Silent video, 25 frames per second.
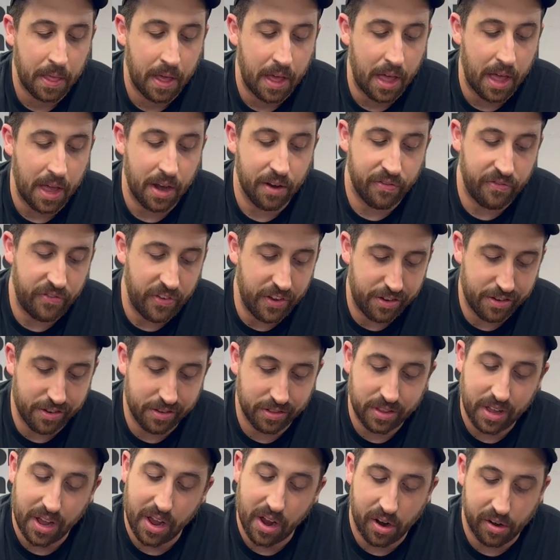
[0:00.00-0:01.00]
and
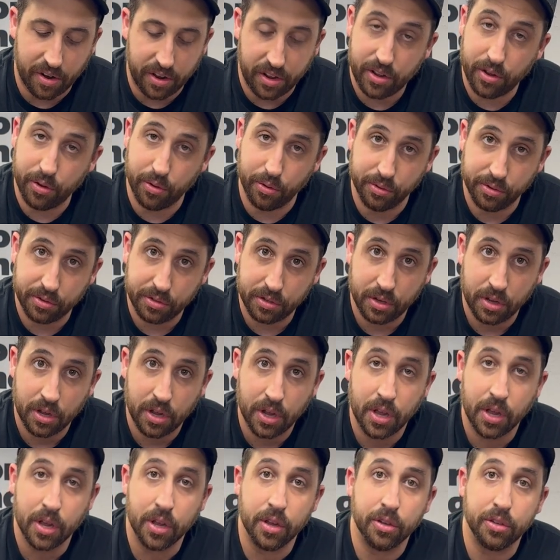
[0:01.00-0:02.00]
efficient they are to use.
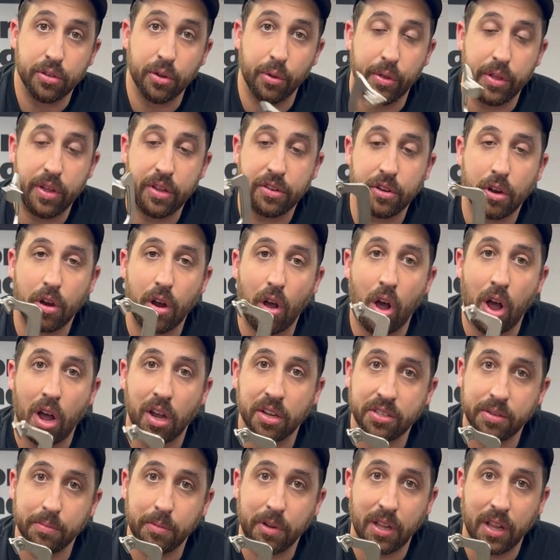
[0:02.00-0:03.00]
So these are
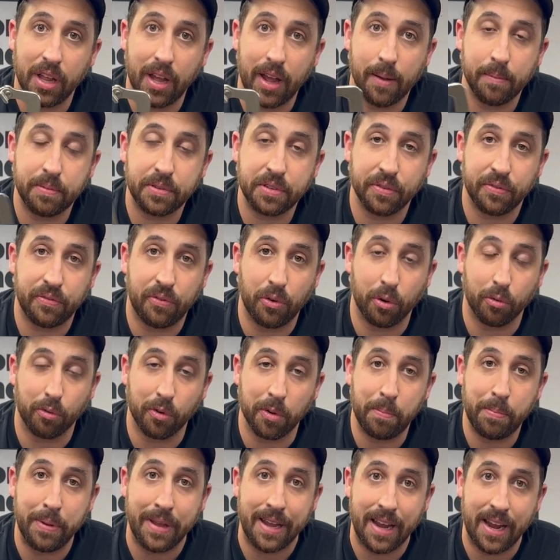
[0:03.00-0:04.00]
awesome clamps for
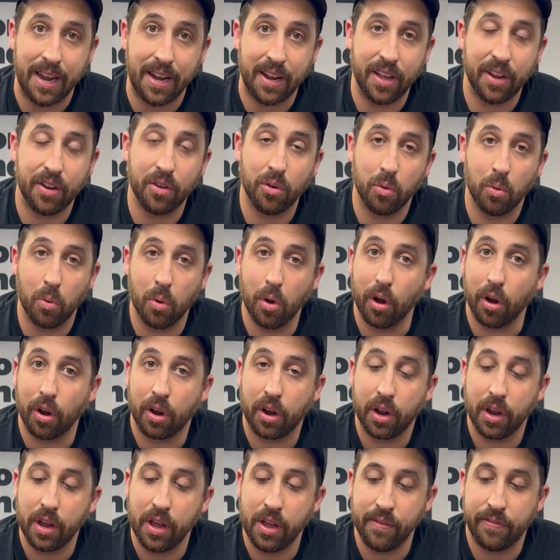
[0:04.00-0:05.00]
repeated work.
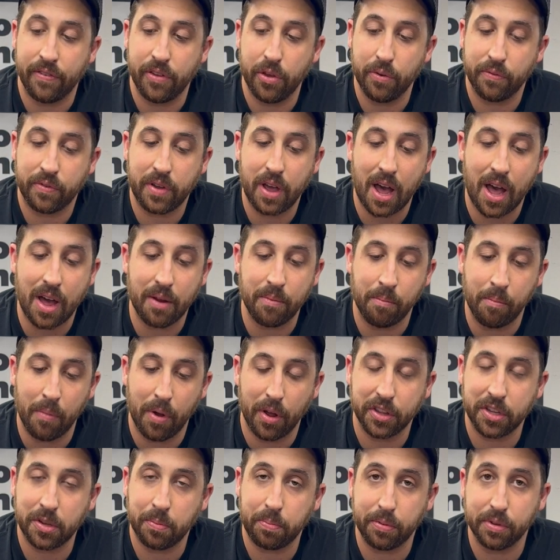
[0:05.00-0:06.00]
If you've got
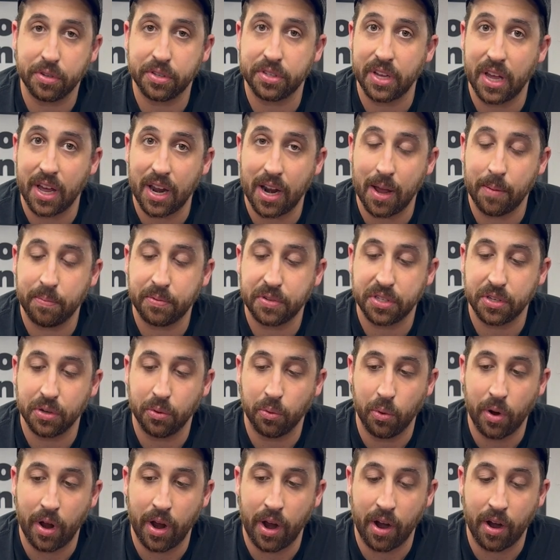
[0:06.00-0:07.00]
multiple setups
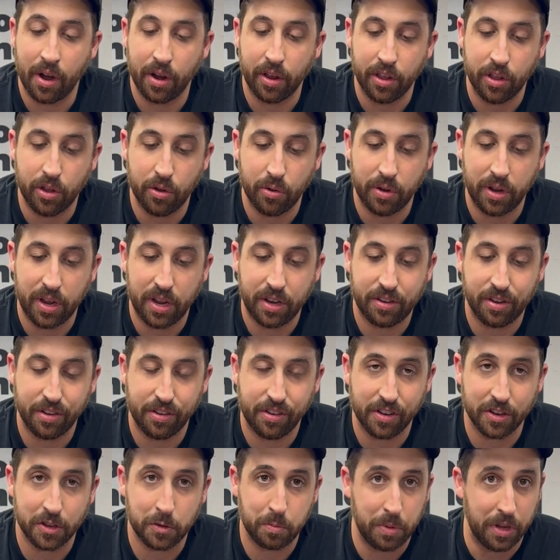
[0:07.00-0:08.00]
where you need to
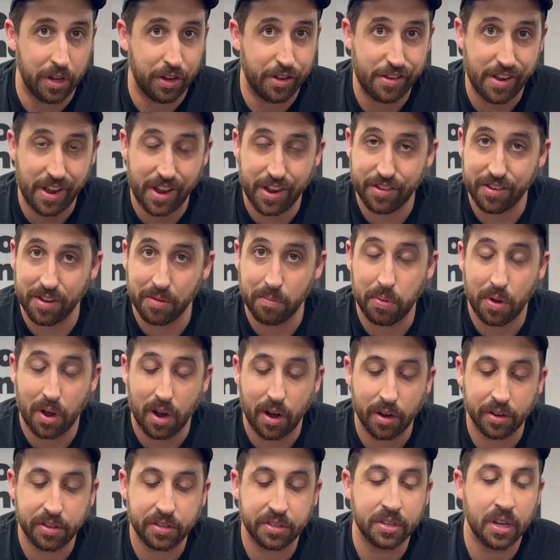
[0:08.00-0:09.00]
just be changing
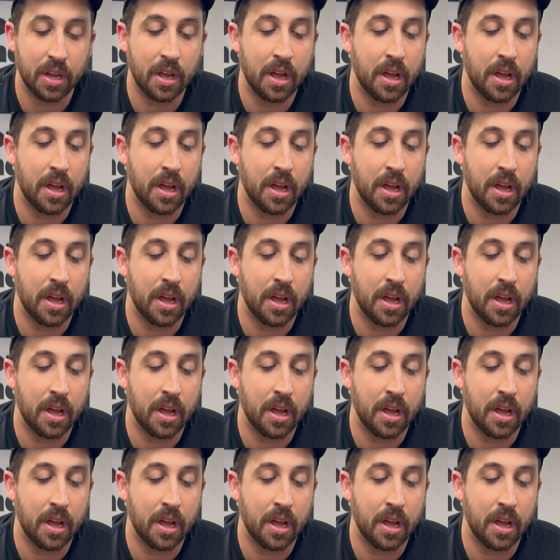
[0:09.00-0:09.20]
parts,